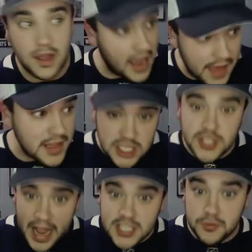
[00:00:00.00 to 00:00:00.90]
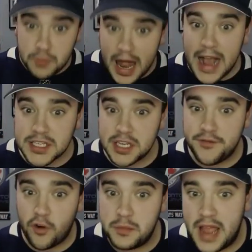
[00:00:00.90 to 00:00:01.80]
And this is nice and relaxing
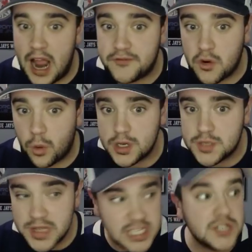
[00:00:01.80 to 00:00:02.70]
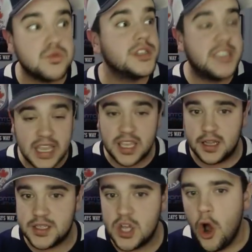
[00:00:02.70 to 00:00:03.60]
for me afterwards. But this is
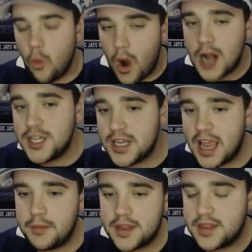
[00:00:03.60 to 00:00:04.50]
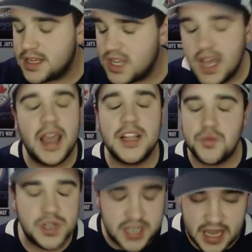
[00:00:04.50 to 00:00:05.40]
ridiculous. Watching a game like this, it's
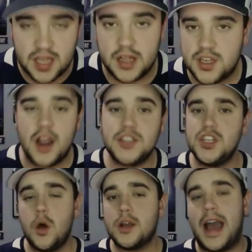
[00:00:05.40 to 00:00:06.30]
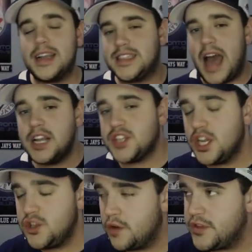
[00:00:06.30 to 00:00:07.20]
ridiculous. All right, so you know what, guys? That is going
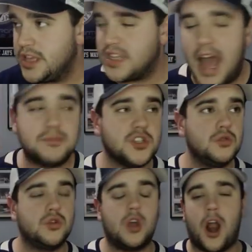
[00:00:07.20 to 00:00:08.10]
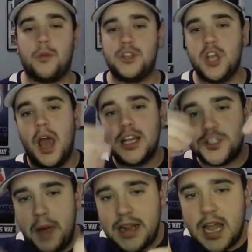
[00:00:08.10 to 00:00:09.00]
to do it for this absolute garbage.
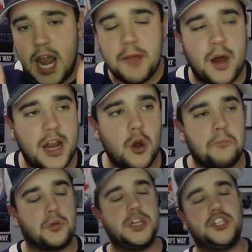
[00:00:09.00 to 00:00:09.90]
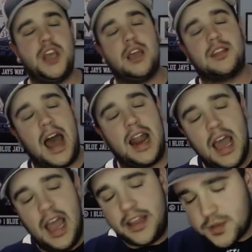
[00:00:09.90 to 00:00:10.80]
Smack that like button. I do appreciate that.
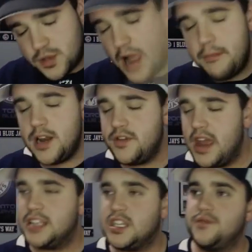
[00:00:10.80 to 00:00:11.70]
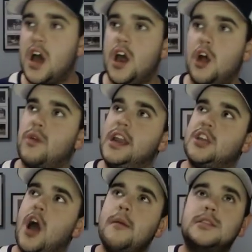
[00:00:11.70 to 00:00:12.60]
Hit the subscribe button if you guys have not already.
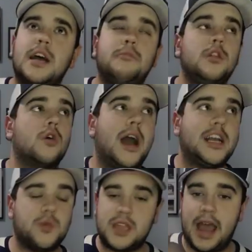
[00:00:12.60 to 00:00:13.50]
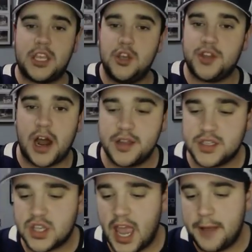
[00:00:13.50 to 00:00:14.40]
Comment down below, guys, what the heck you thought of
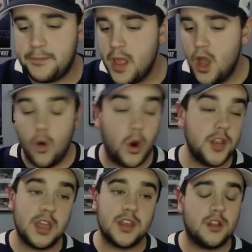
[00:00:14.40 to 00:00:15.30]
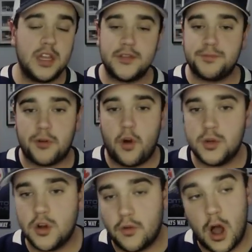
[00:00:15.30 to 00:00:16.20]
this game. What do you think of the Leafs' performance
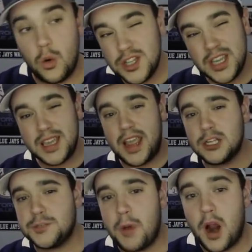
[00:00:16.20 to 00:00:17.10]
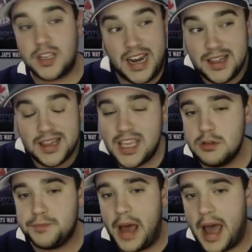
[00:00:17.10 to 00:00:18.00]
overall? What do you think of Garrett Sparks? I didn't think he
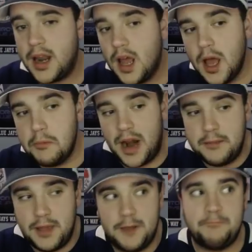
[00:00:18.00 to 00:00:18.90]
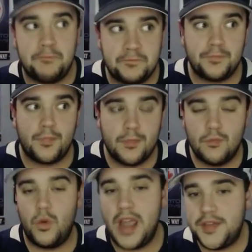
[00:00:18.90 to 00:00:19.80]
was bad, but I mean,
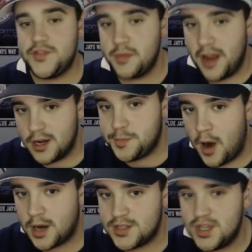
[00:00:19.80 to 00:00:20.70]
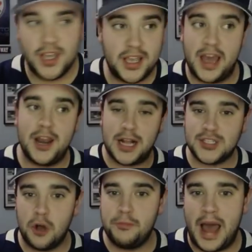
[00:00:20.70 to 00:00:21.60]
we get this from Garrett Sparks. You get a
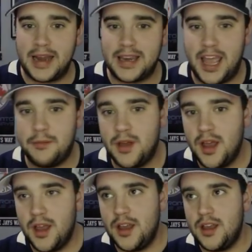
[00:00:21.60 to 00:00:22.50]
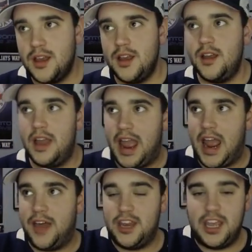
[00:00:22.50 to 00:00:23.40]
not-so-bad game,
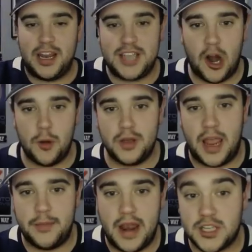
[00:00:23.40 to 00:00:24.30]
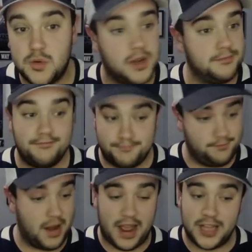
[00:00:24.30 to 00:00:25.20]
and then you get a terrible game the next one.
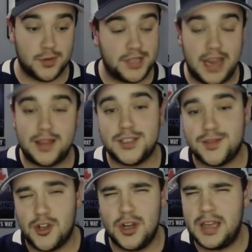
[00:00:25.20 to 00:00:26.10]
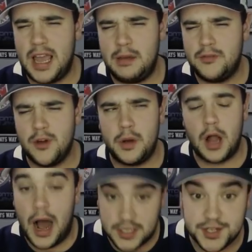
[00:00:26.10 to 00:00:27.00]
But I guess we'll take this good game, even though we
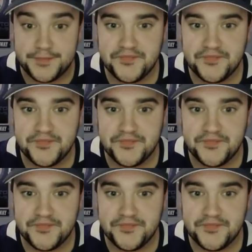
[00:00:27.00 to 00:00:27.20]
lost.